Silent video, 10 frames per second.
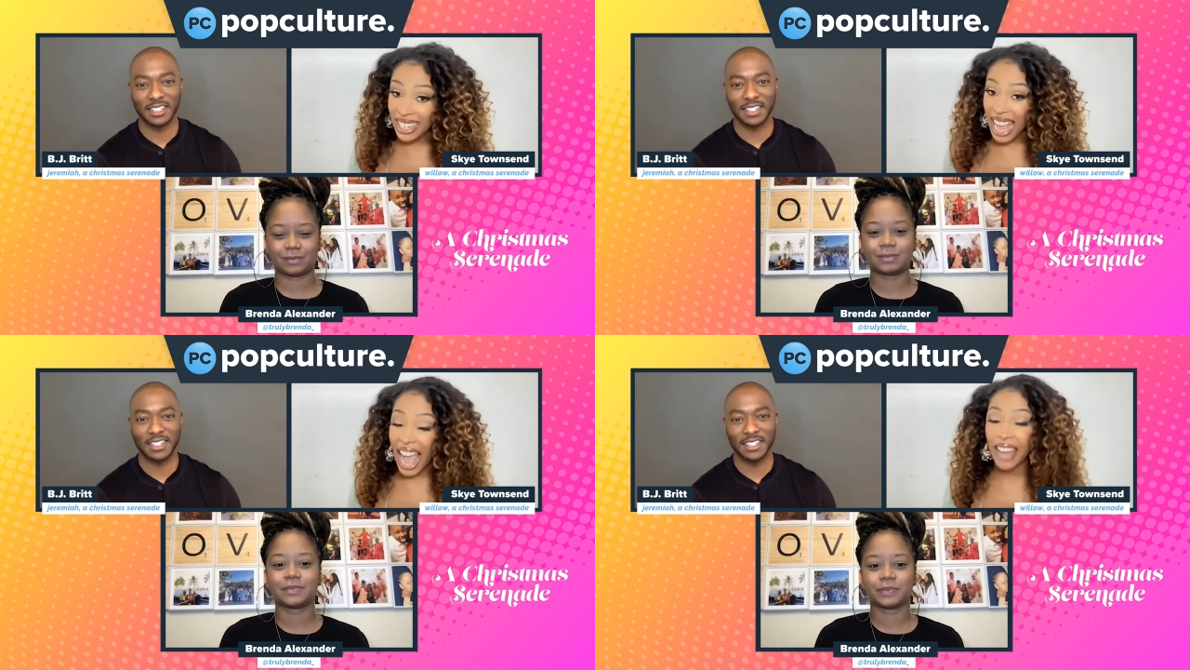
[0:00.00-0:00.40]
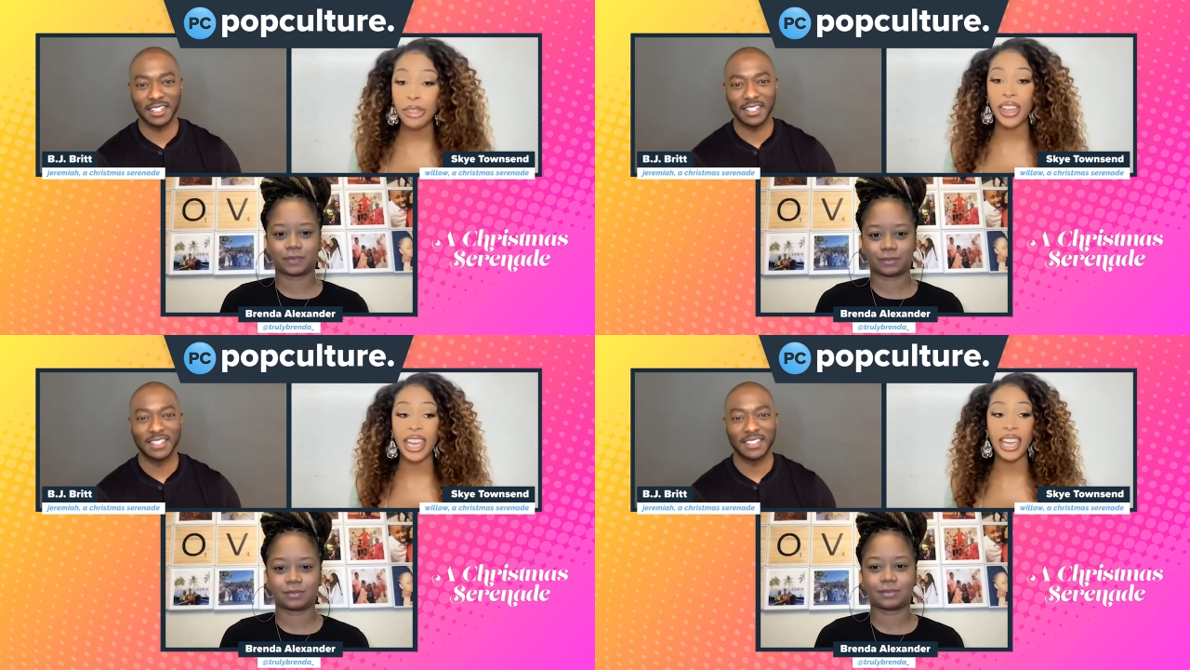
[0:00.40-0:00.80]
Speaker 1: I
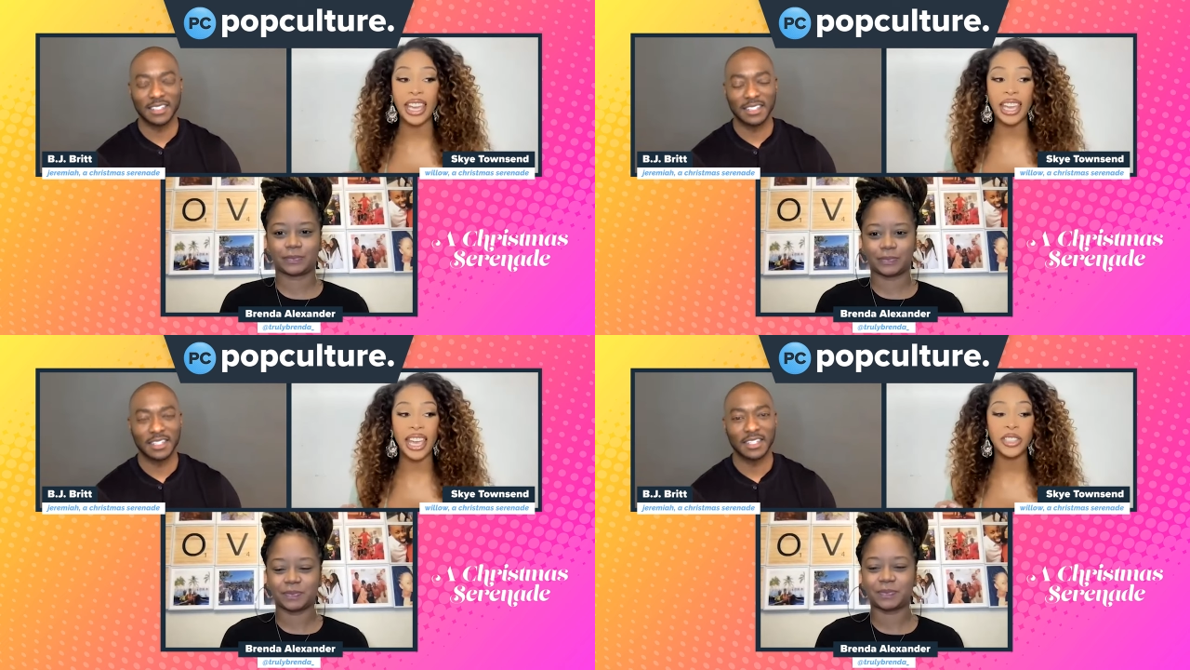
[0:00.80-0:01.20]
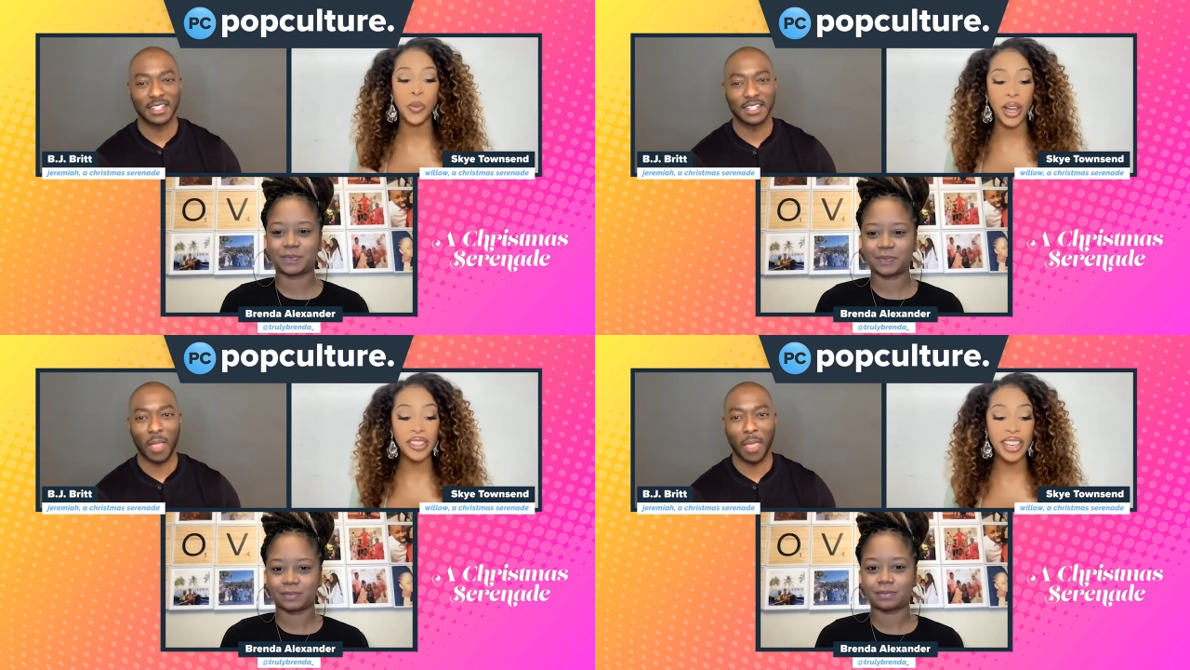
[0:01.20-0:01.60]
think it's
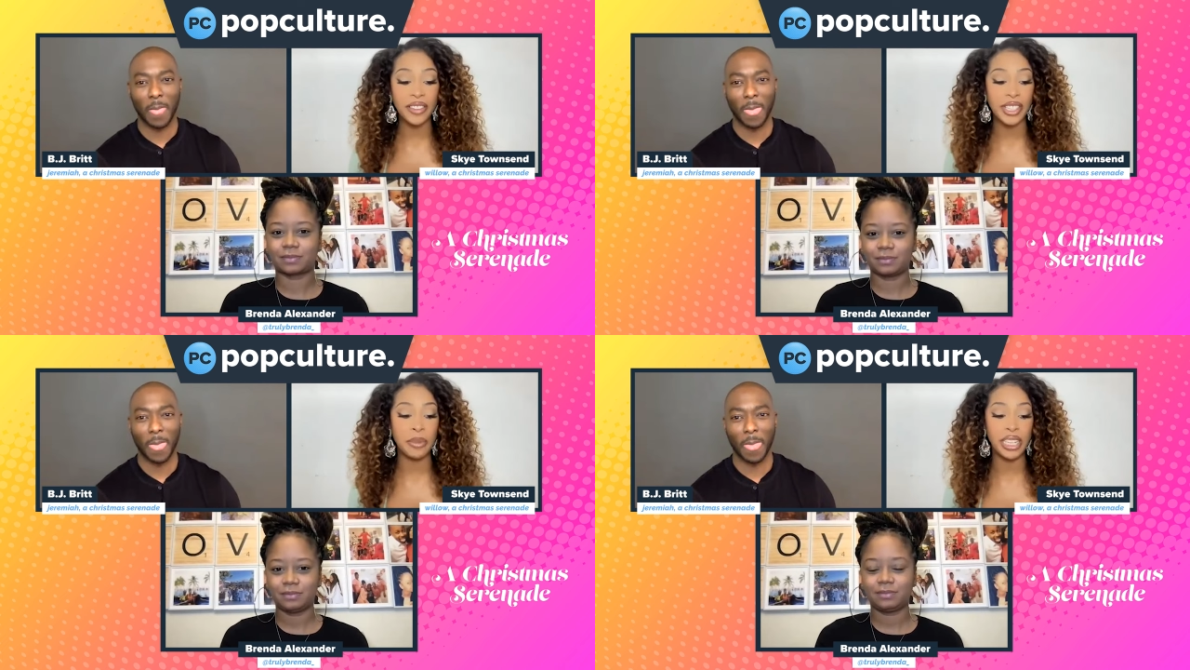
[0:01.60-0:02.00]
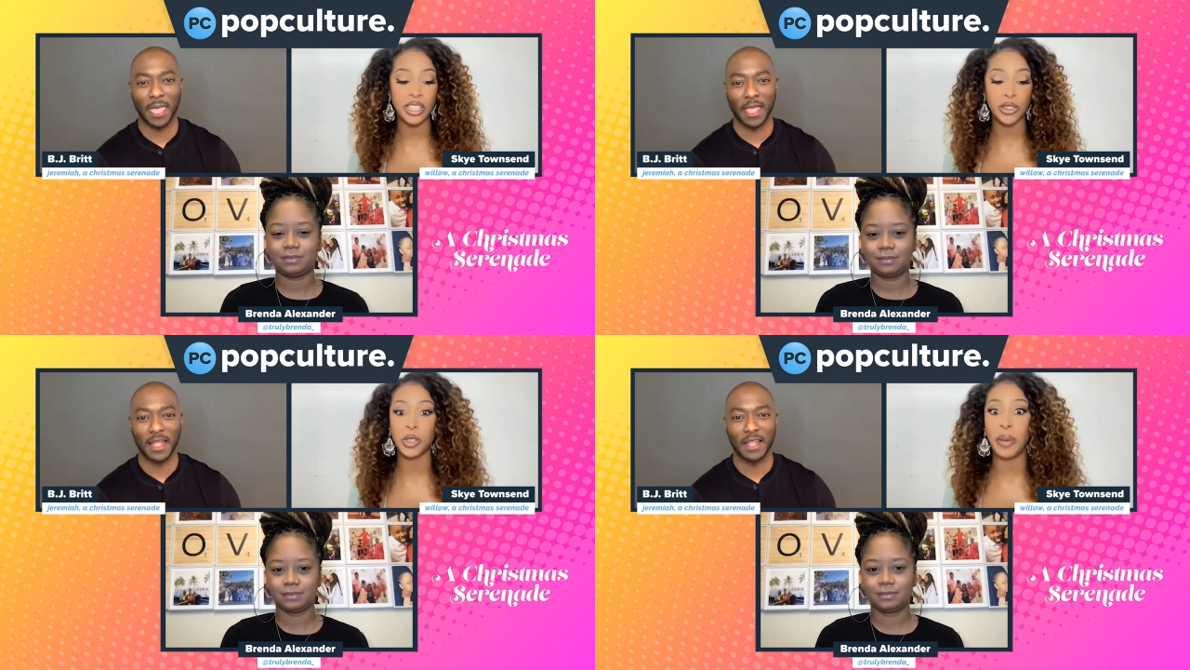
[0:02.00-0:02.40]
one thing if somebody
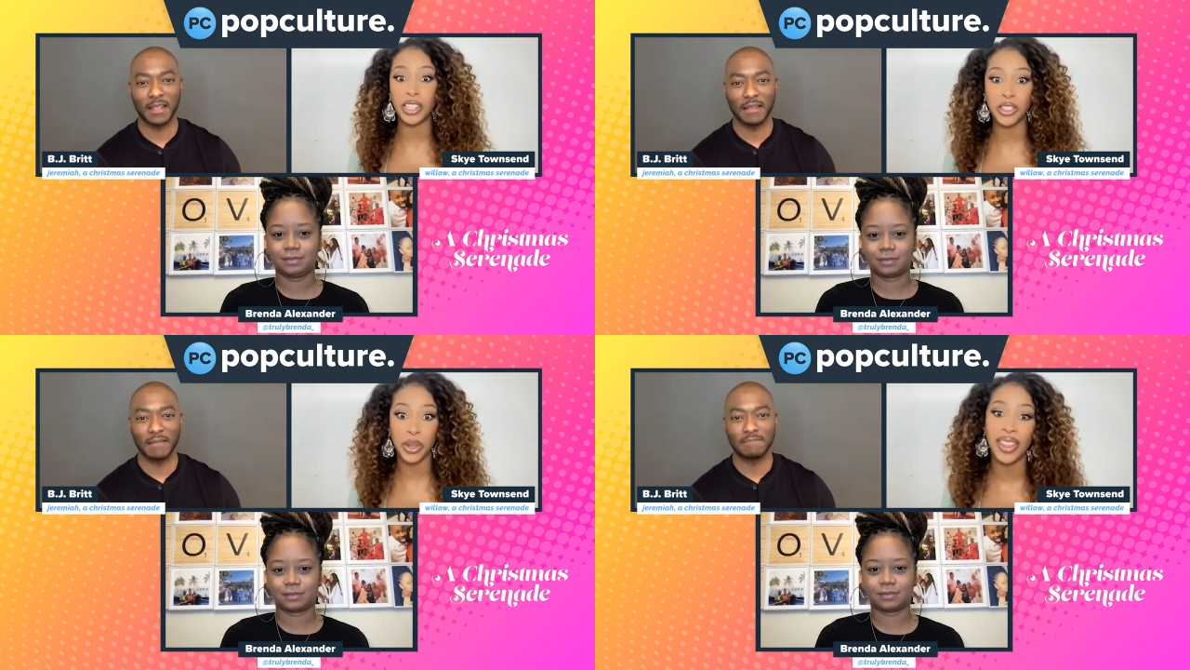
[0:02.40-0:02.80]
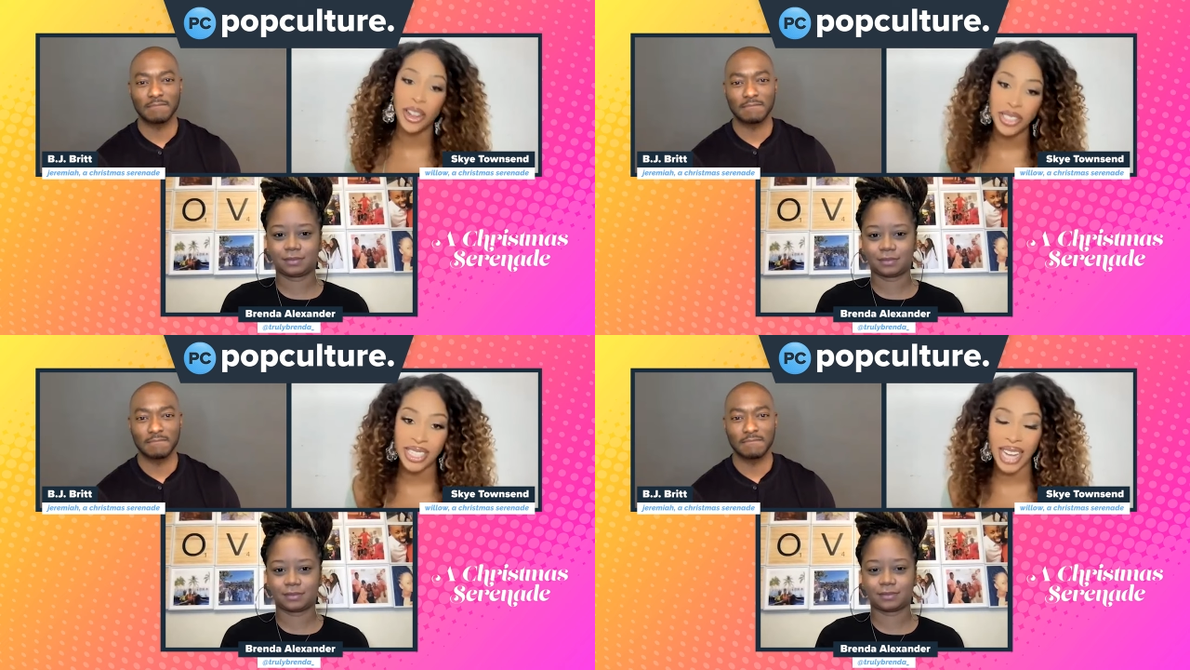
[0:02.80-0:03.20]
disrespected you a
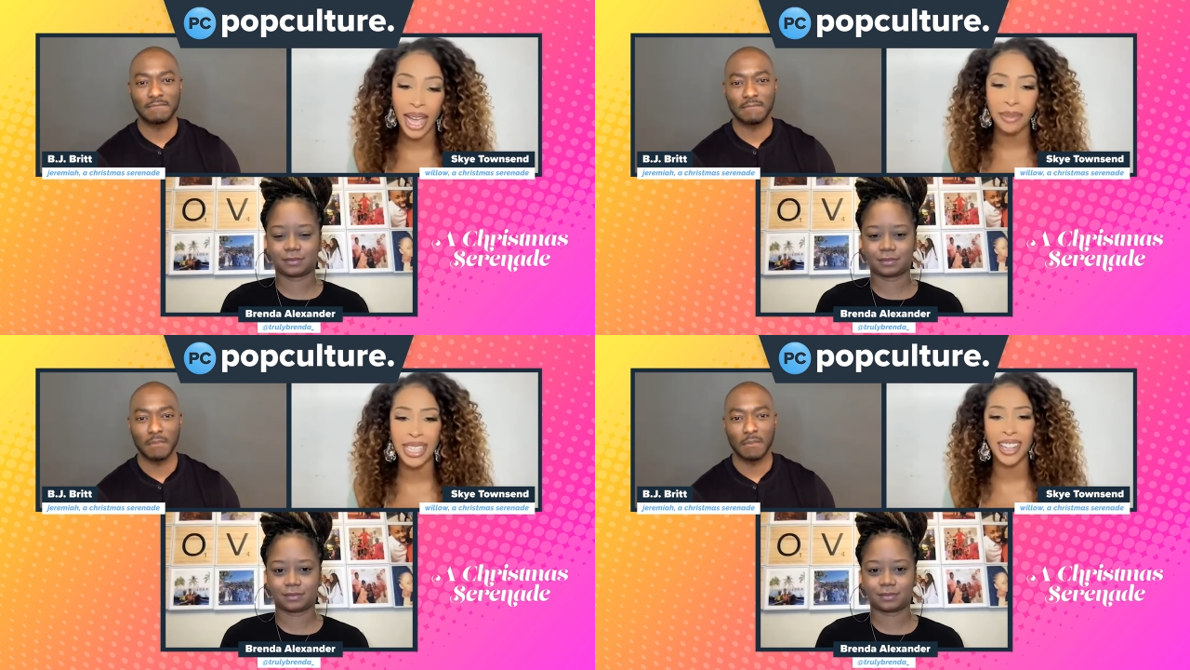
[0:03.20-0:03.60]
thousand times and then